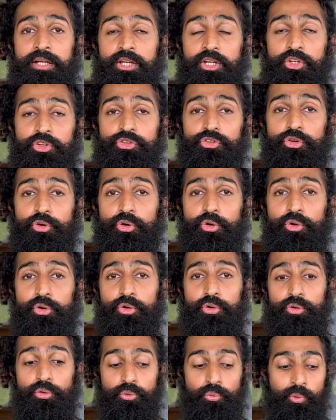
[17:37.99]

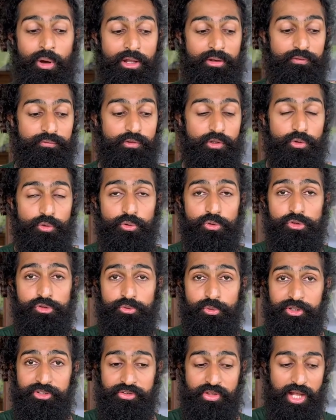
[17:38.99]
So one of the rules
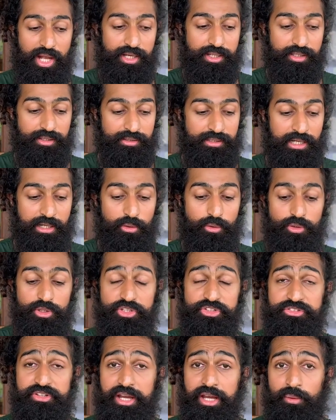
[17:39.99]
was that they couldn't
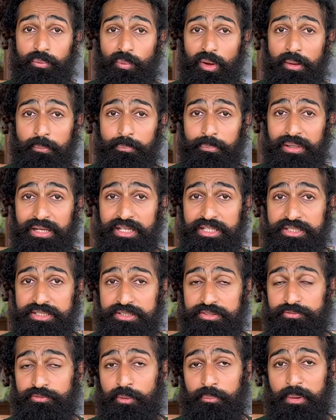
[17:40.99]
stay in one
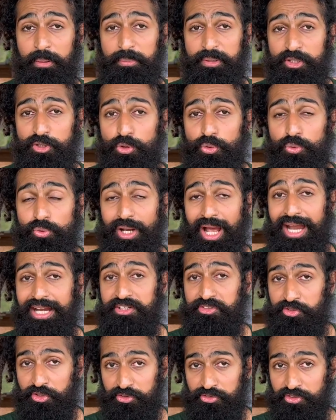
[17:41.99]
place for maybe 2
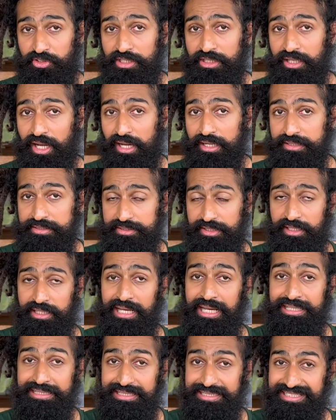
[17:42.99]
nights or 3 nights.
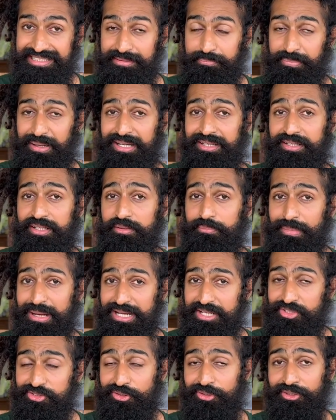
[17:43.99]
Again, this depended
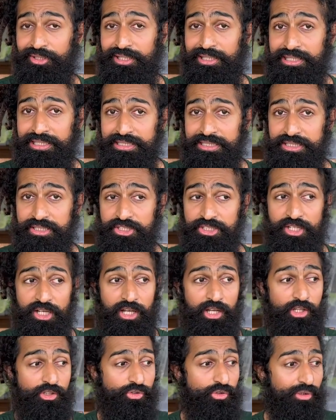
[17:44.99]
based on the lineage.
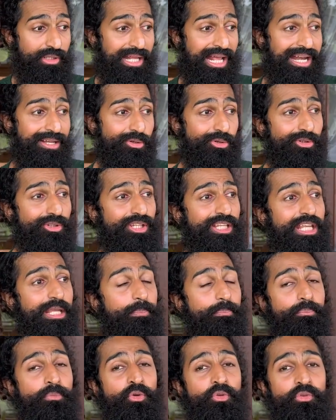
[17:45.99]
So they had to
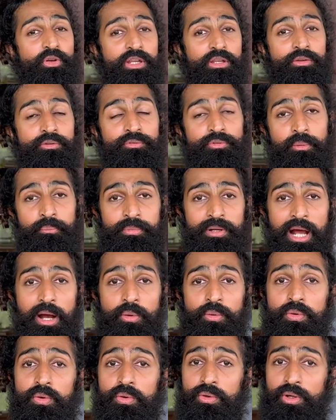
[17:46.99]
keep moving from
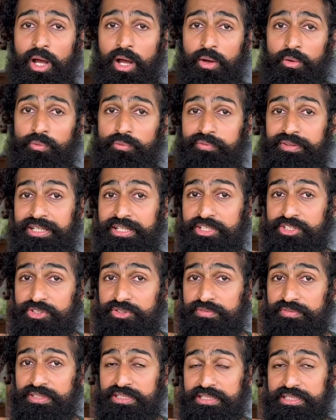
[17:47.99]
town to town, village to
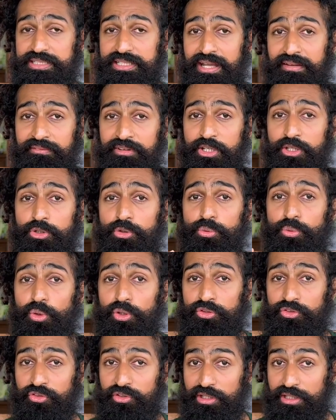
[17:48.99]
village every 2 or
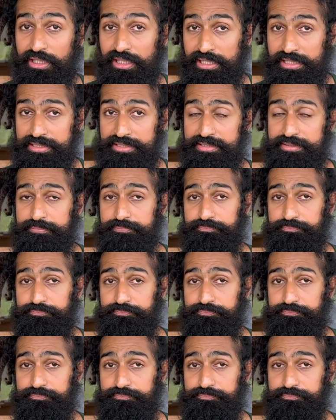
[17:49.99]
3 days.